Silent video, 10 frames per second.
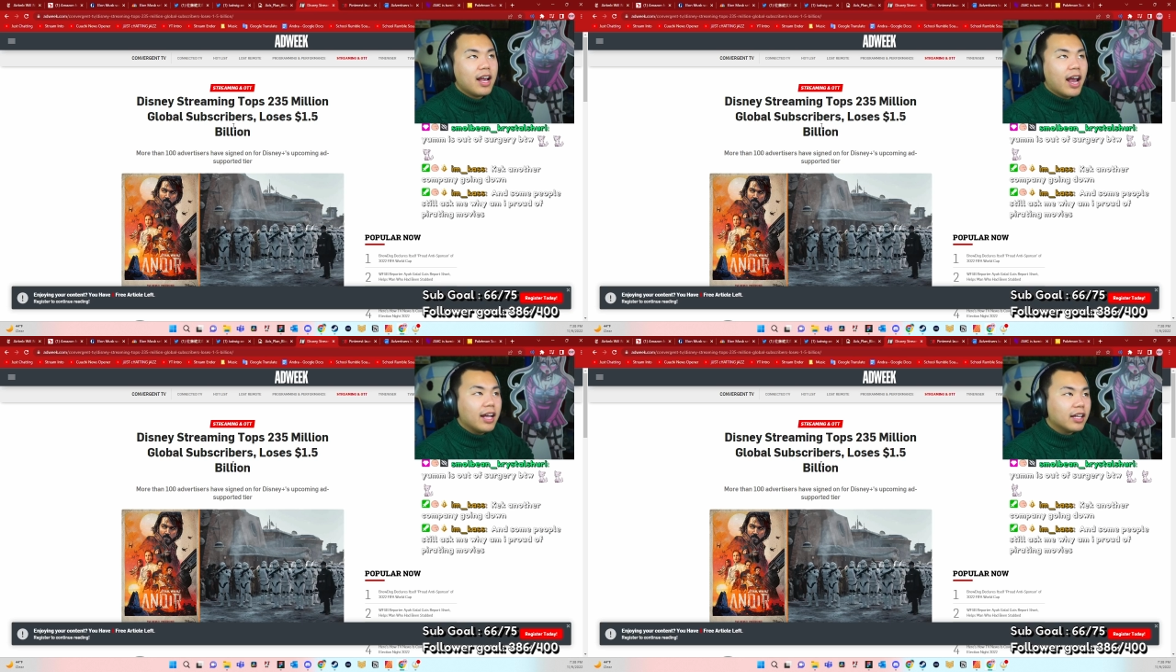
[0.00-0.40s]

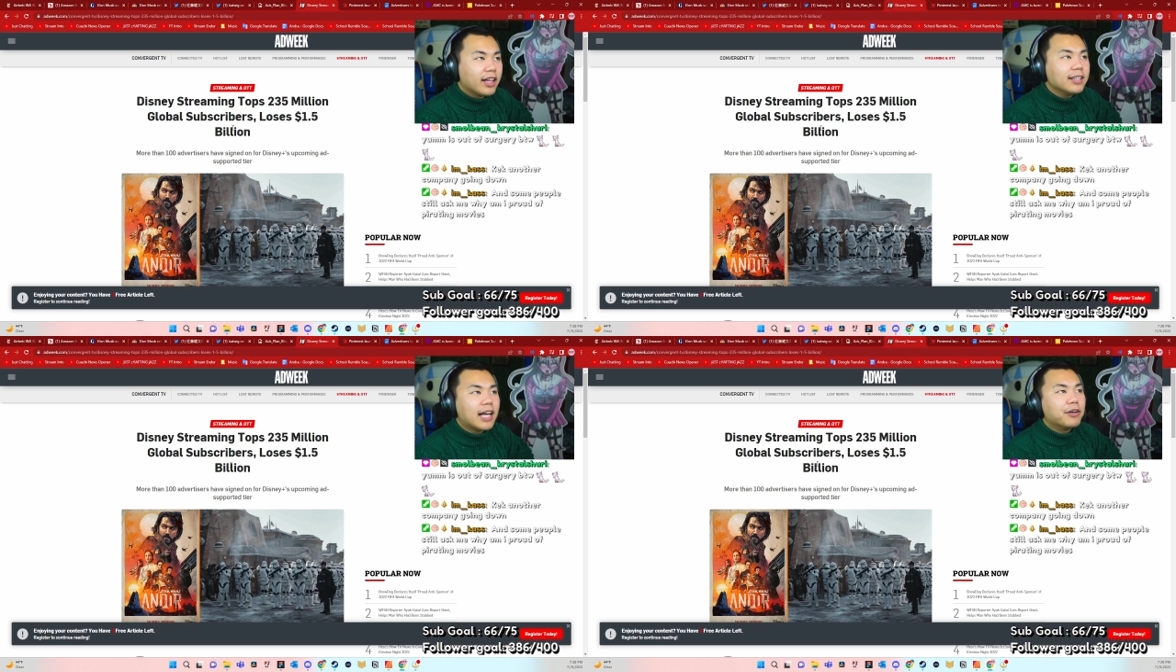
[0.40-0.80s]
and the
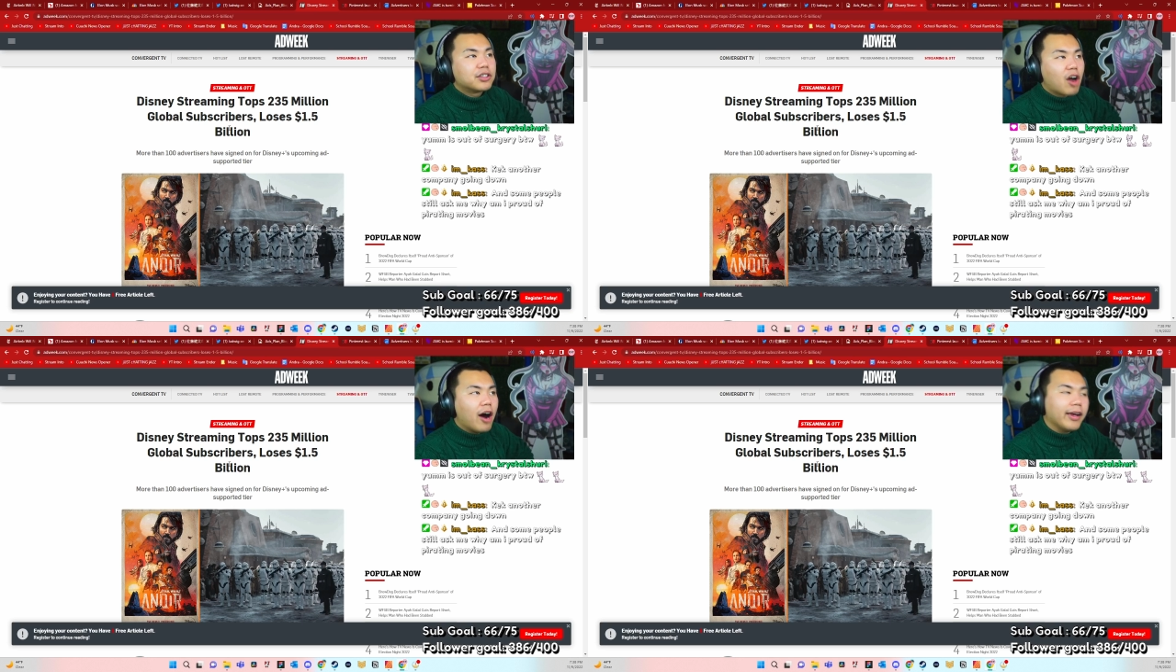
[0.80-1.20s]
things I was
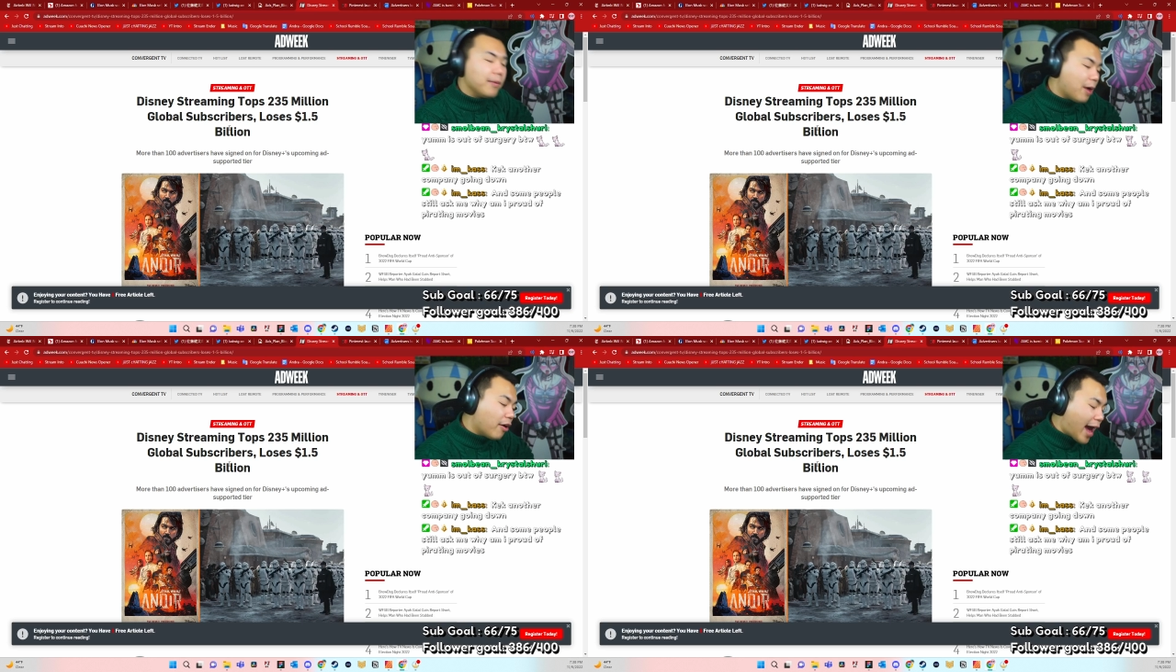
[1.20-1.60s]
talking
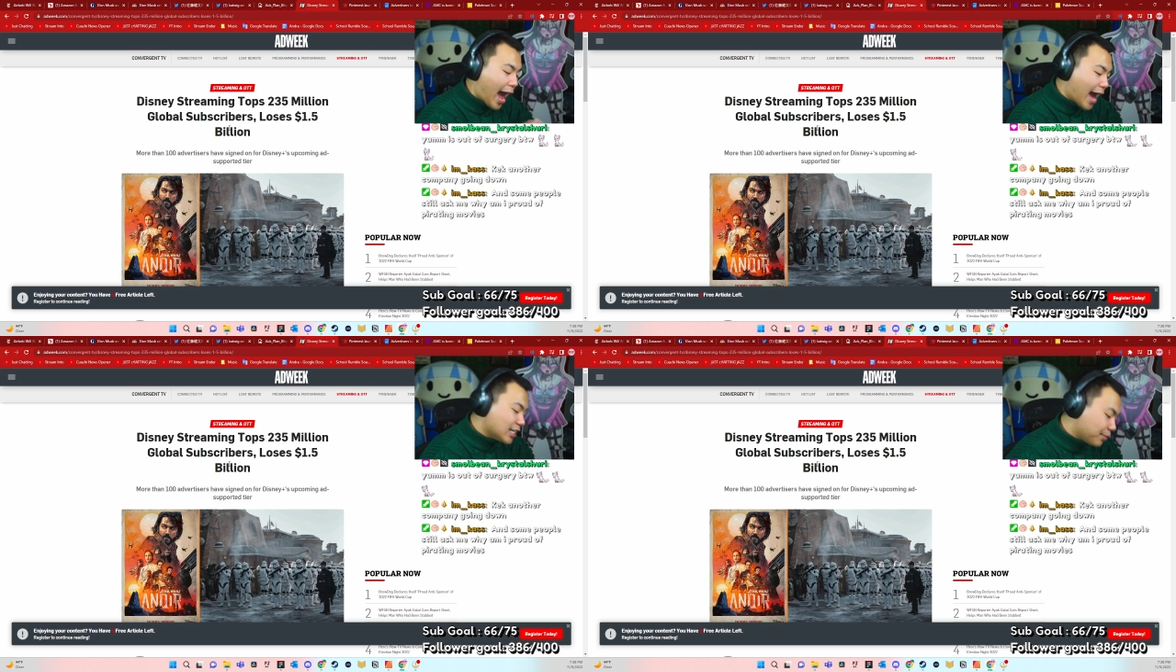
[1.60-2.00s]
about
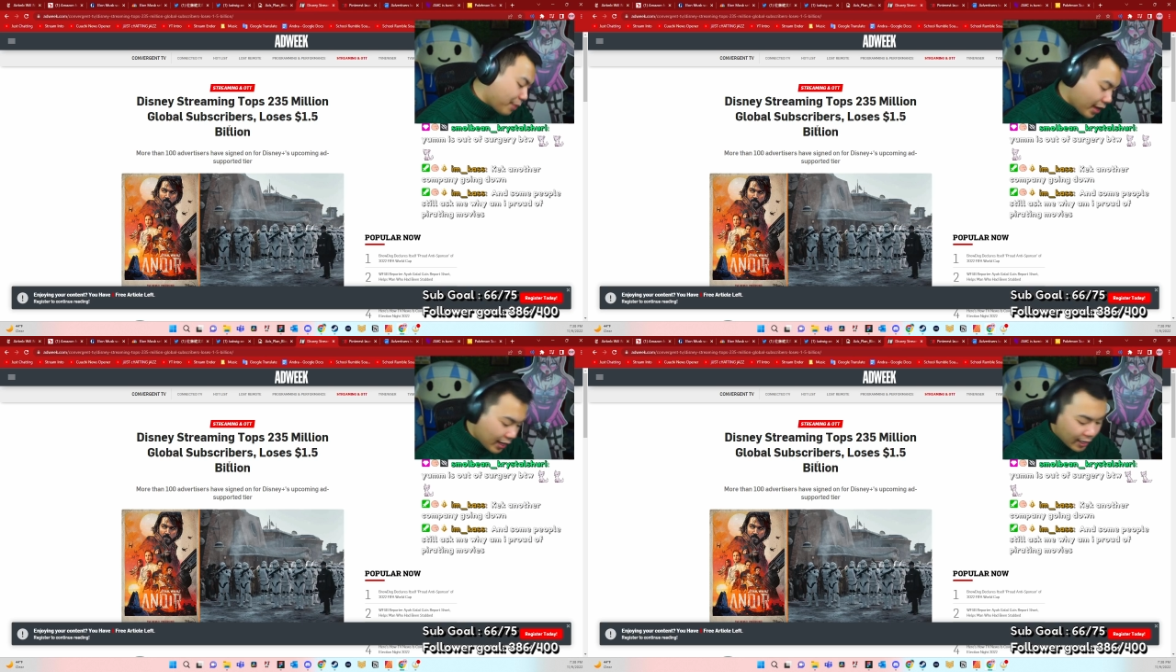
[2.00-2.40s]
has
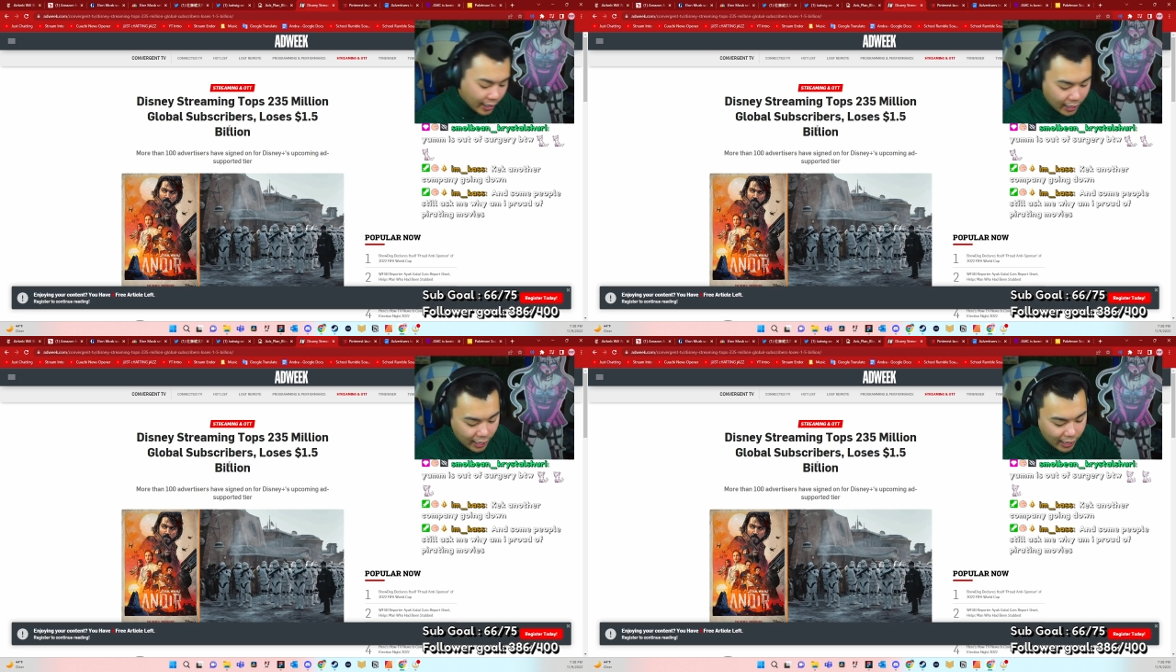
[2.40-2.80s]
been
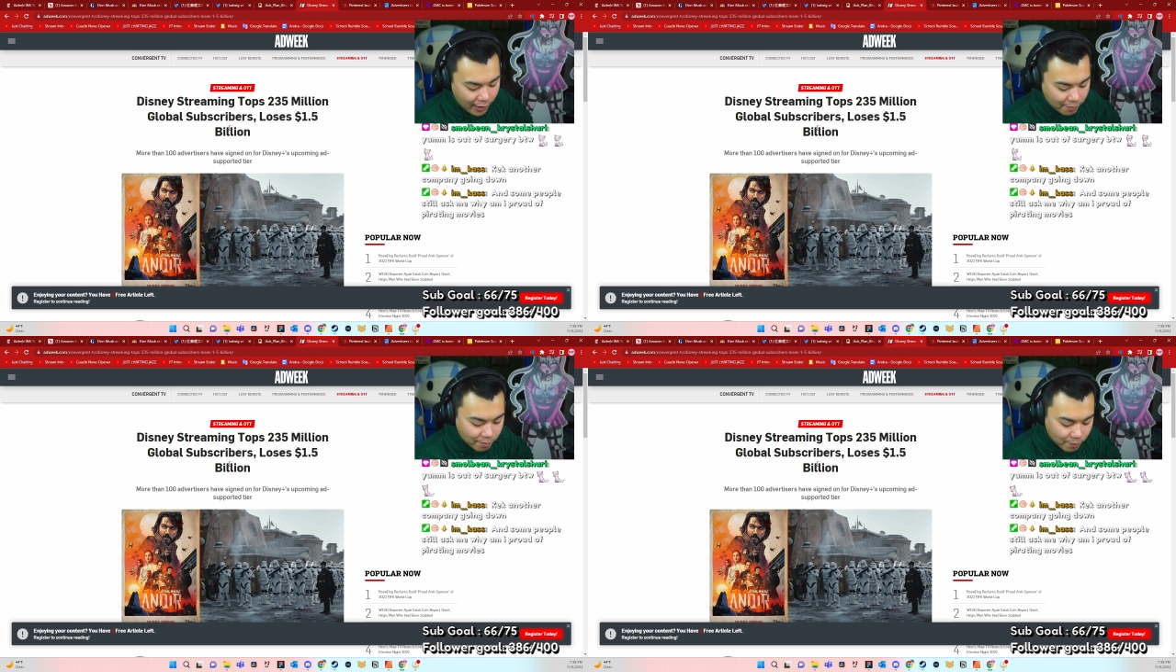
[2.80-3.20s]

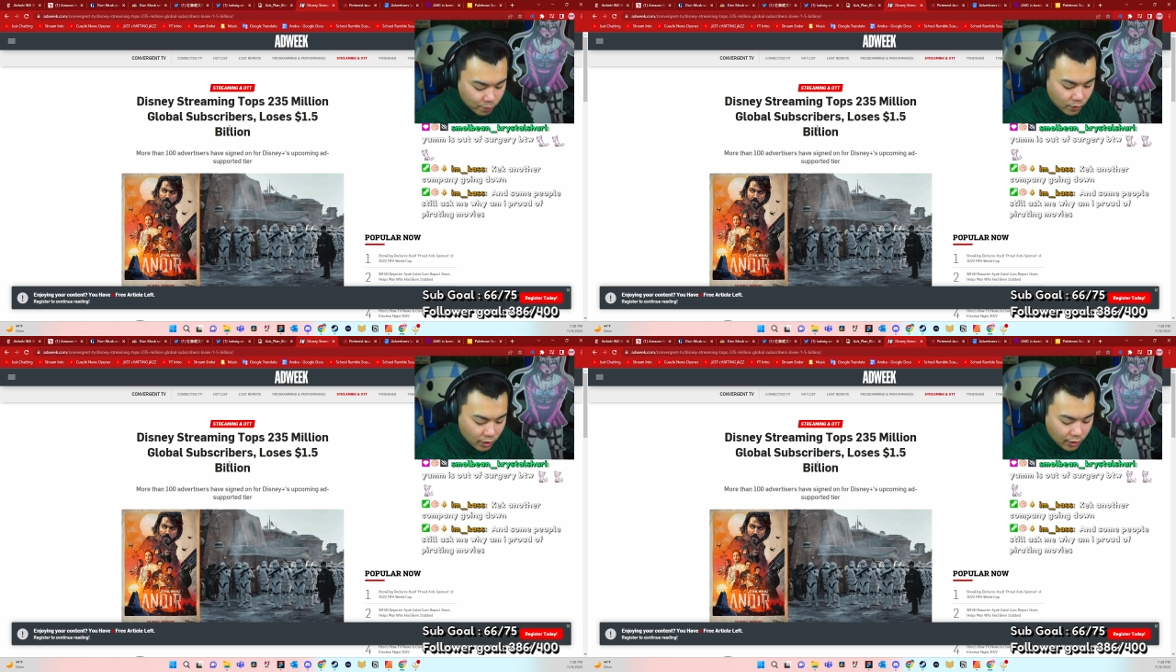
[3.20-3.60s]

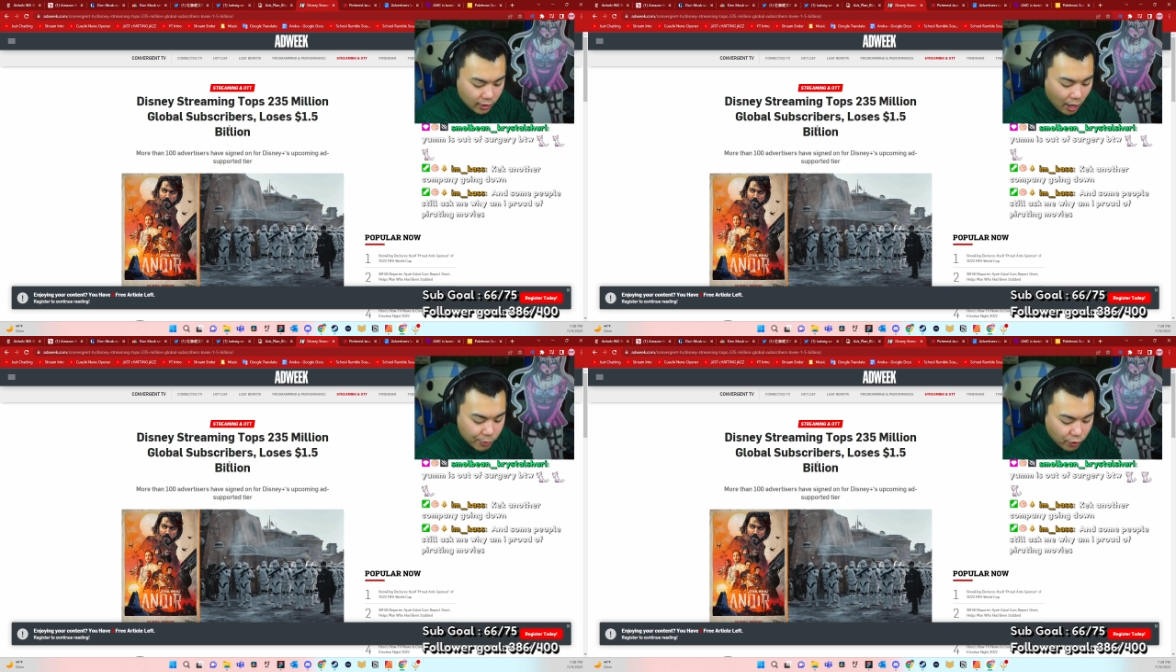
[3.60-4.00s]

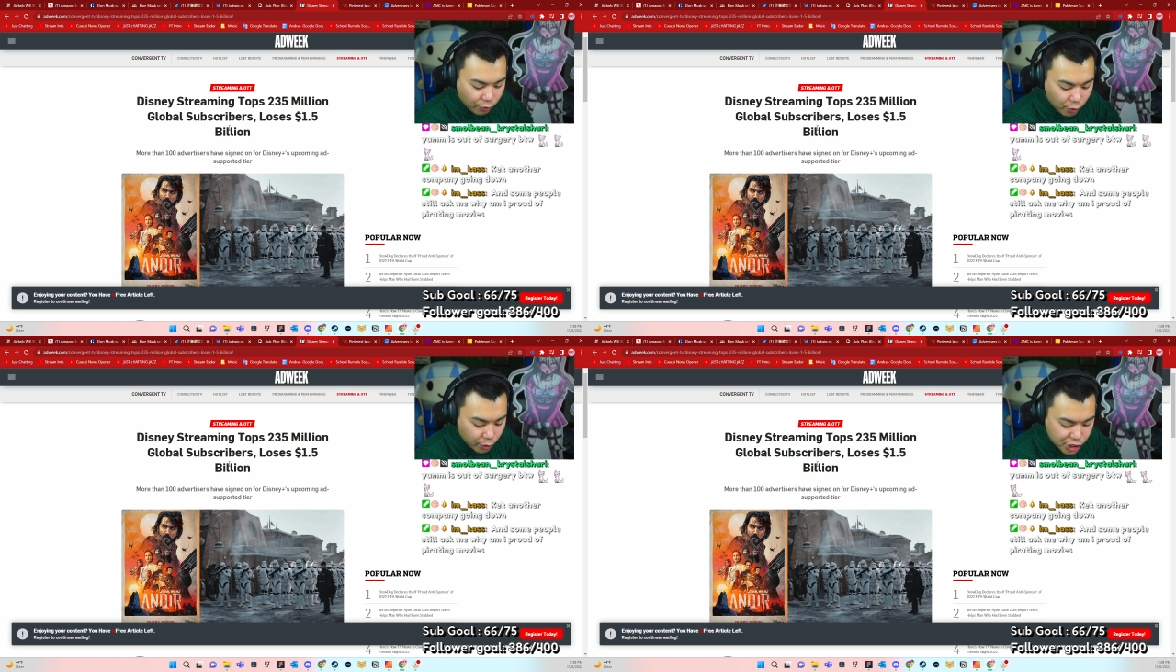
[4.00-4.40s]
coming to
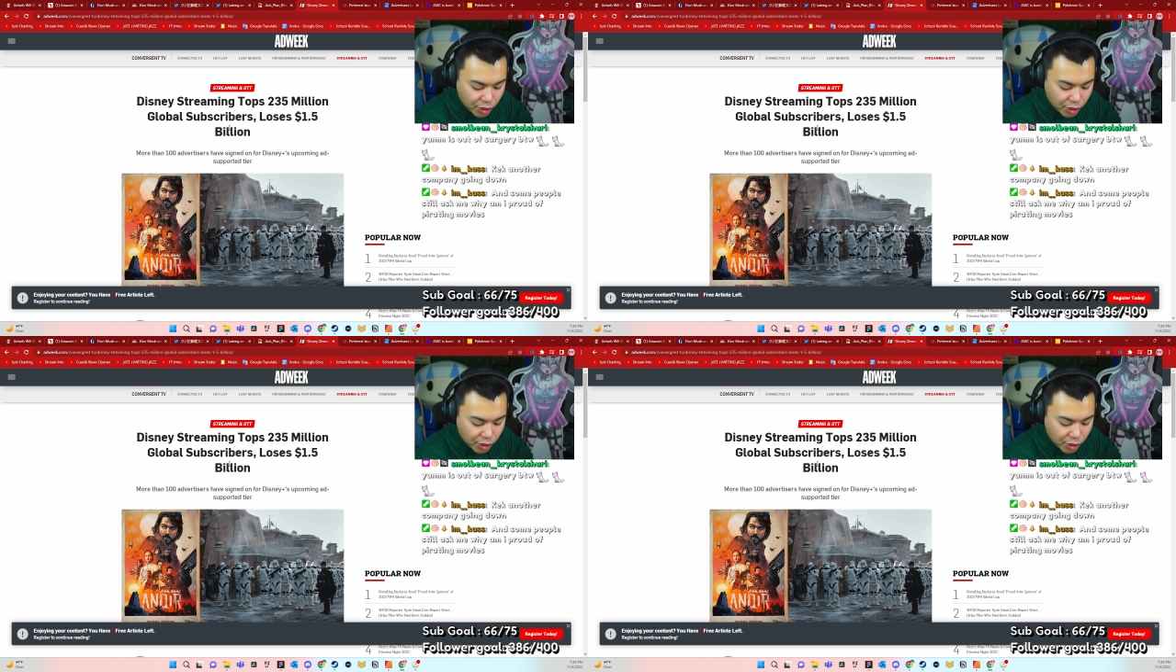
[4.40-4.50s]
fruition,